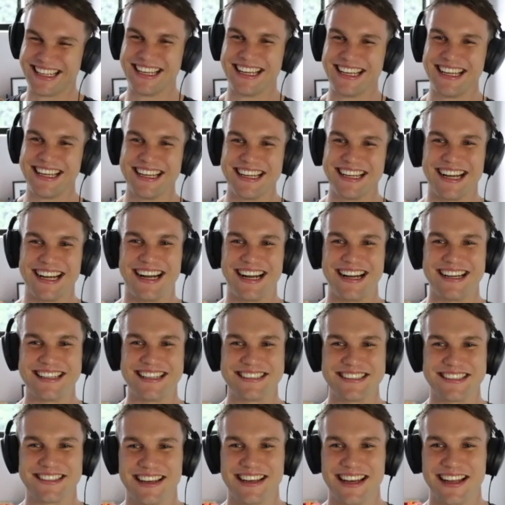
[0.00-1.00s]
Oh,
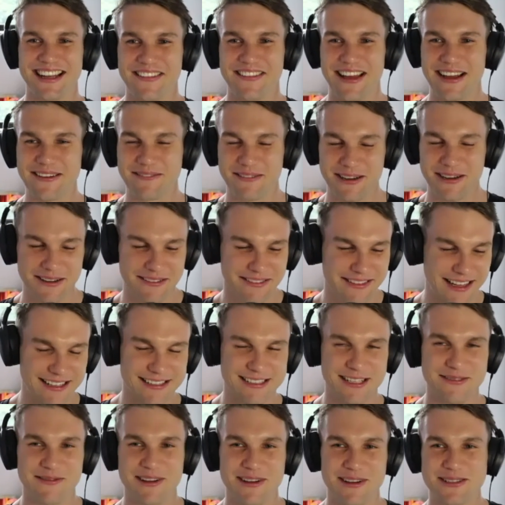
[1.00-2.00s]
dude, I love that. Well, thanks
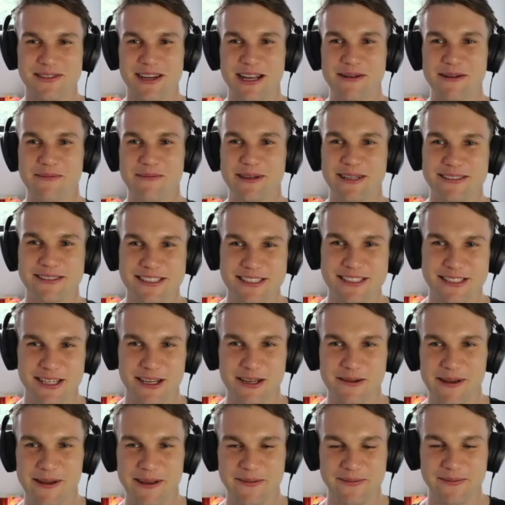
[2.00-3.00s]
so much for coming on the show,
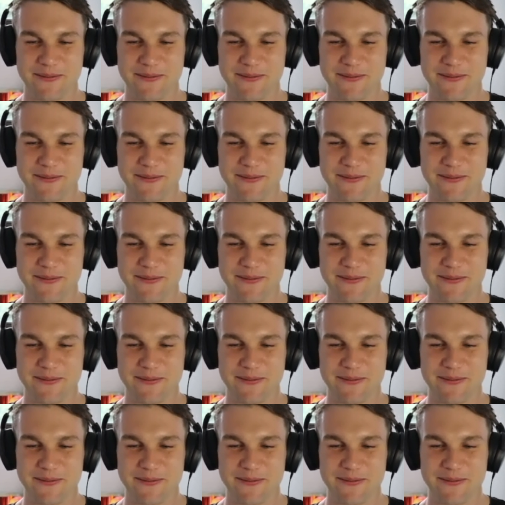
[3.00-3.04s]
man.